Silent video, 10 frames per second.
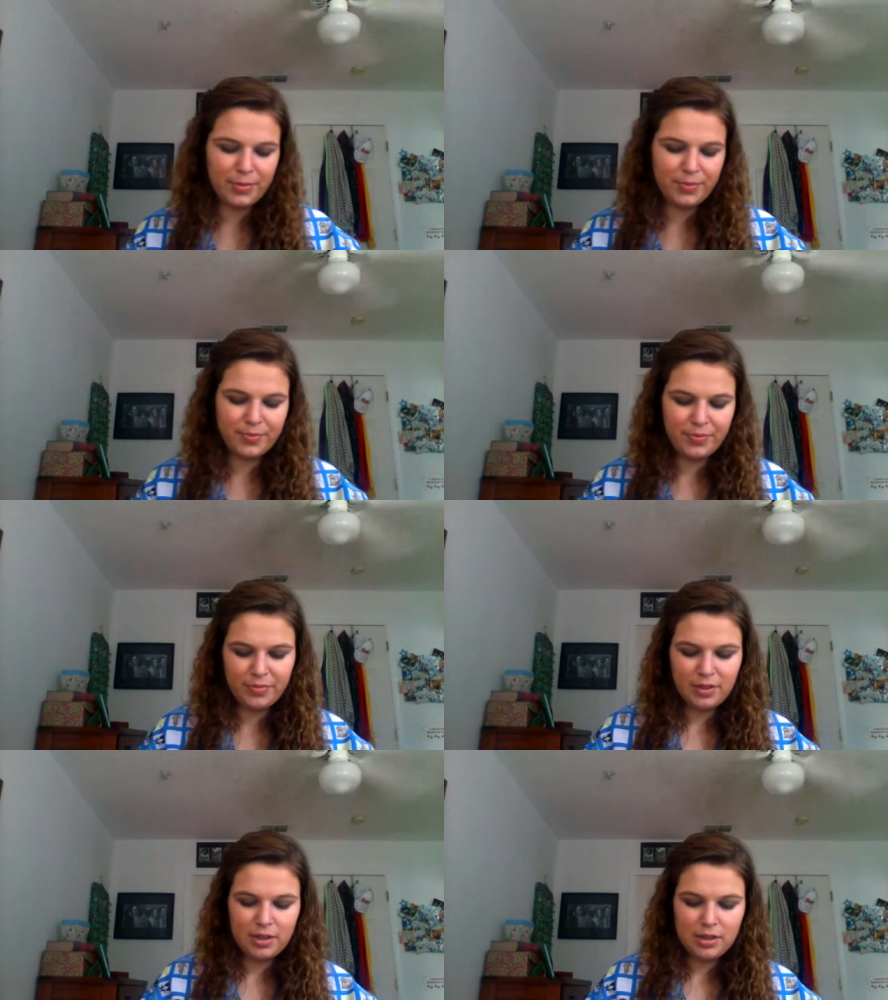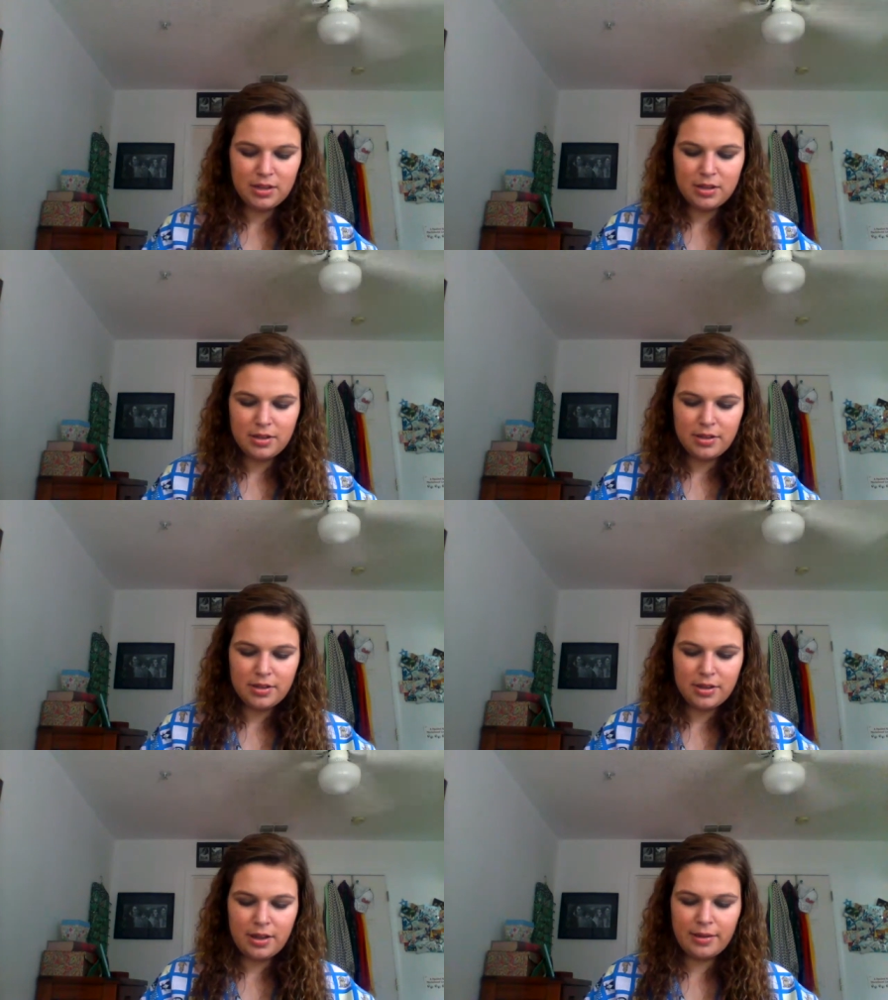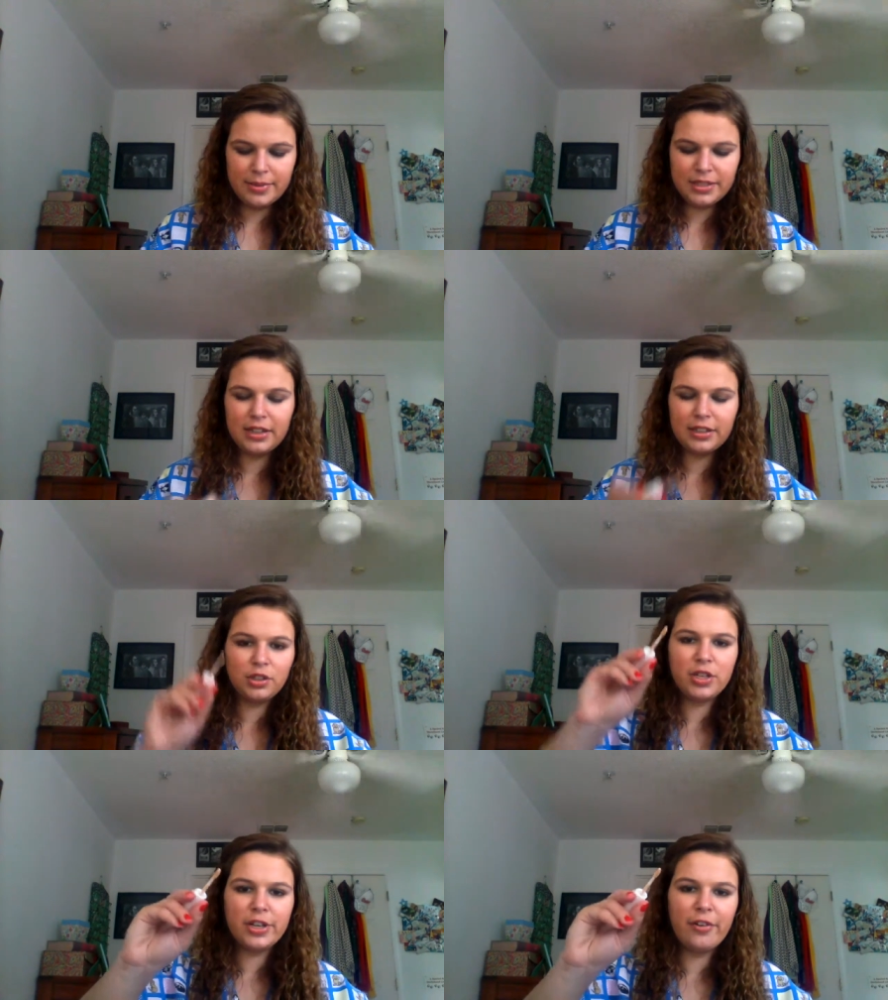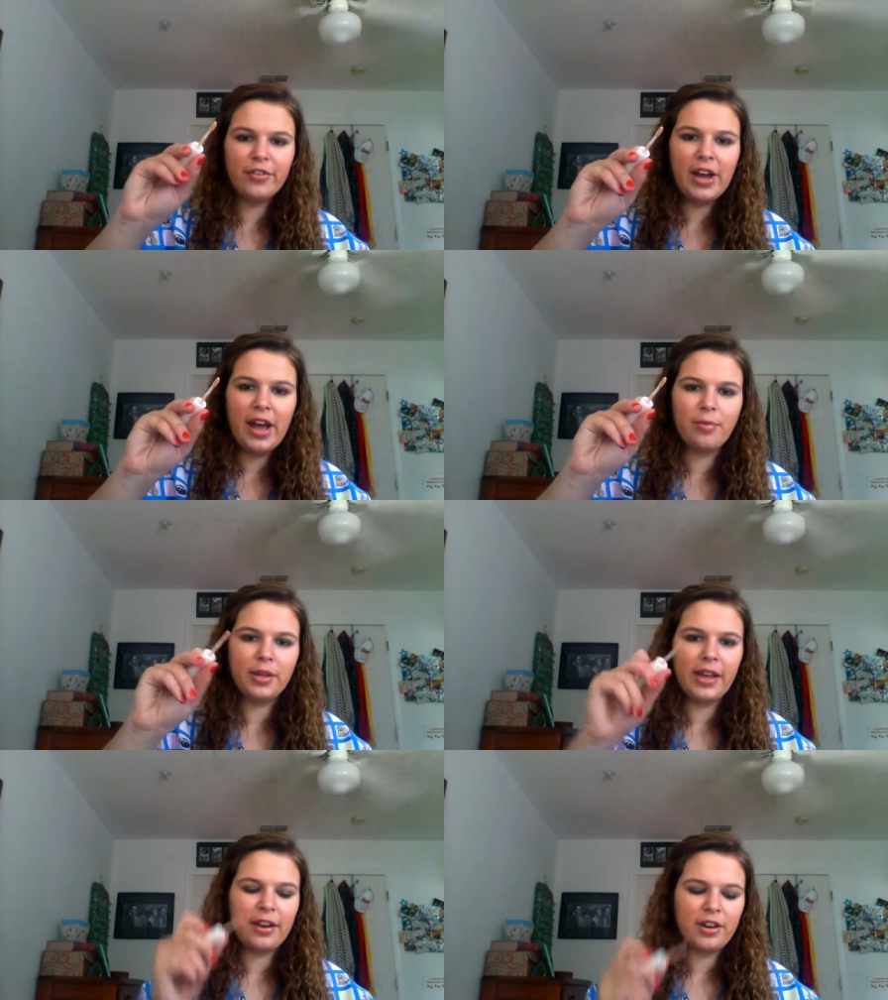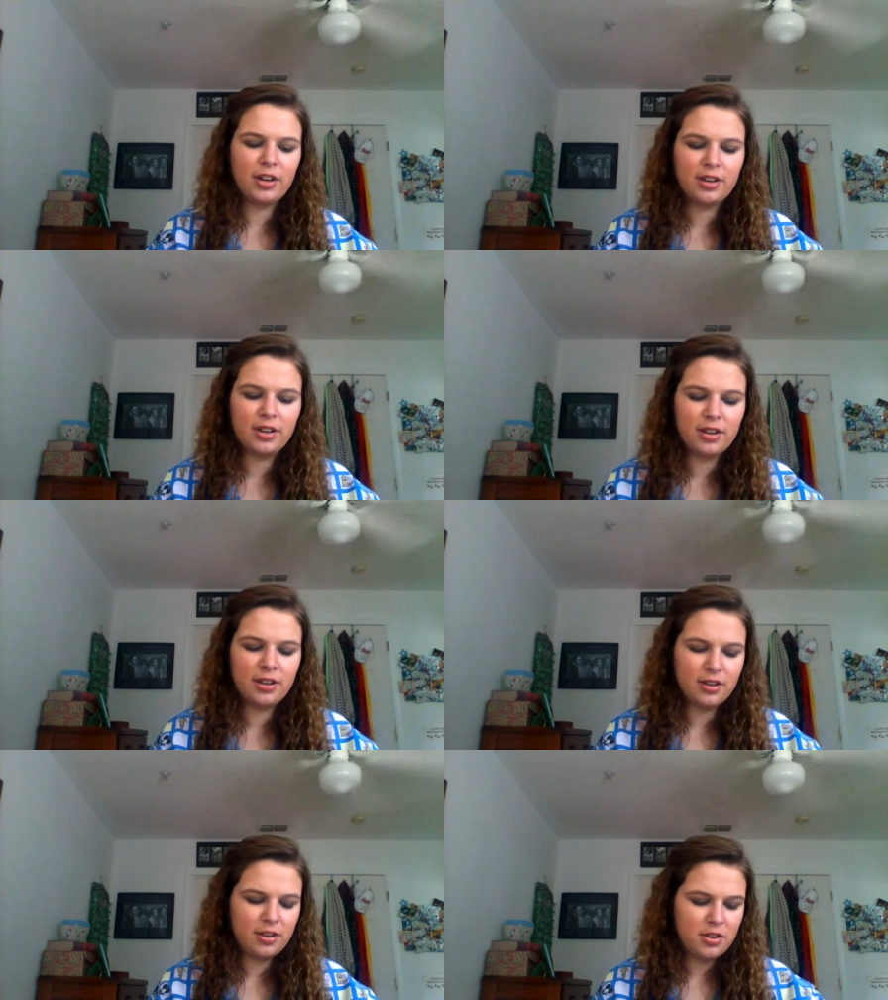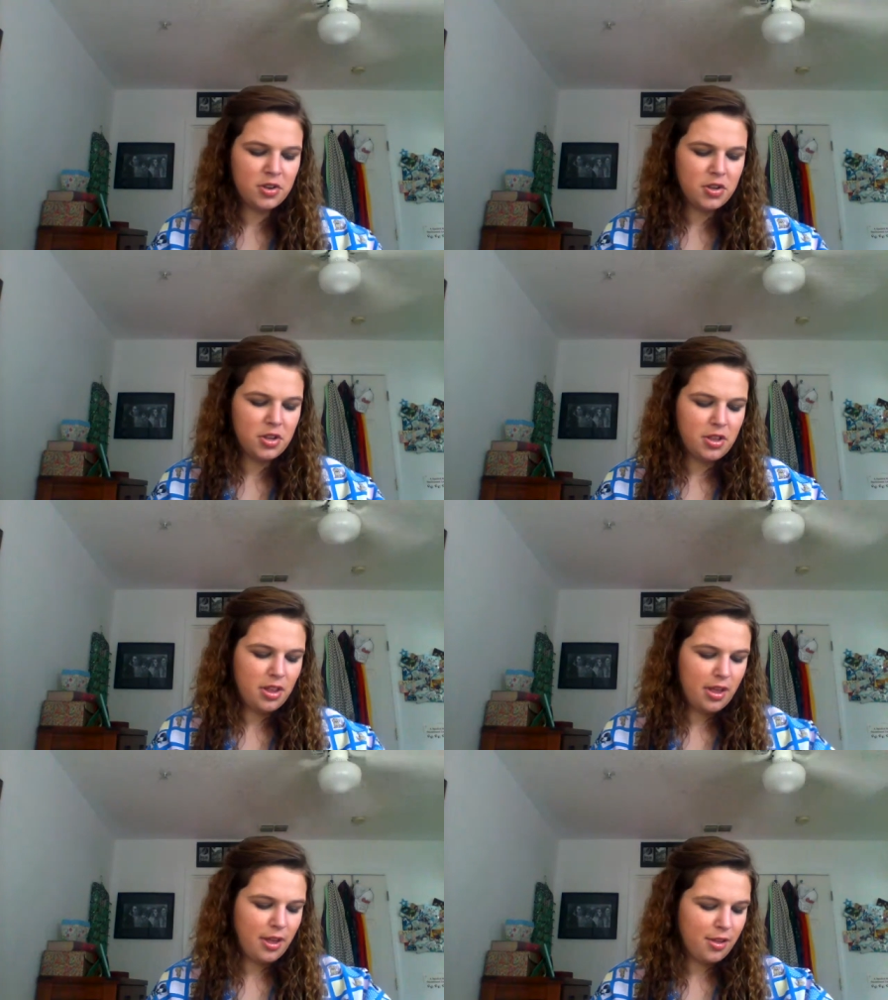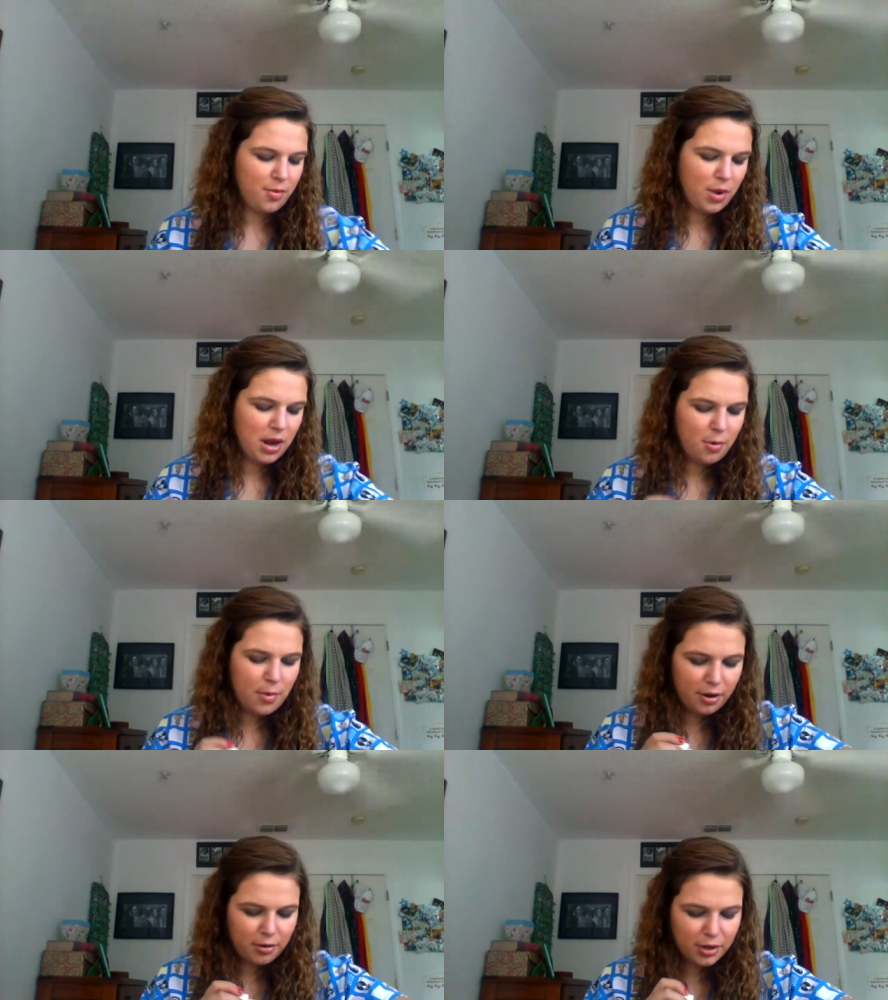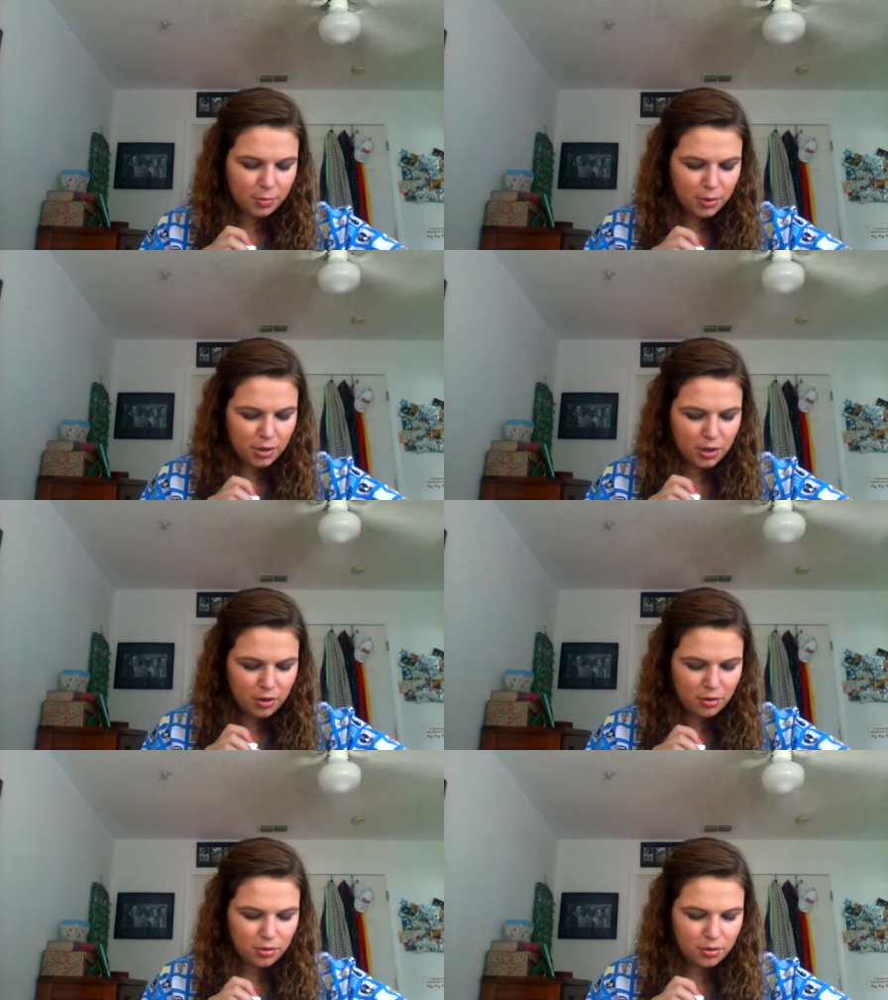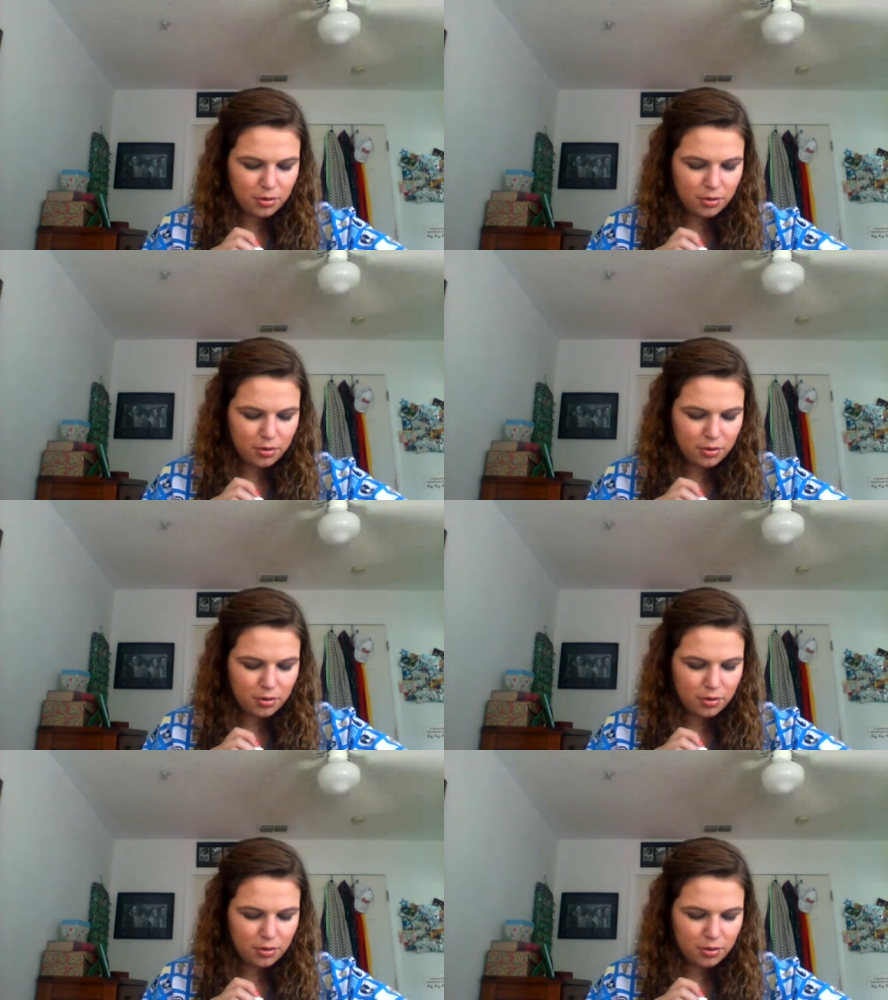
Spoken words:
It's got a little doe foot applicator. Oh, where am I going to put you?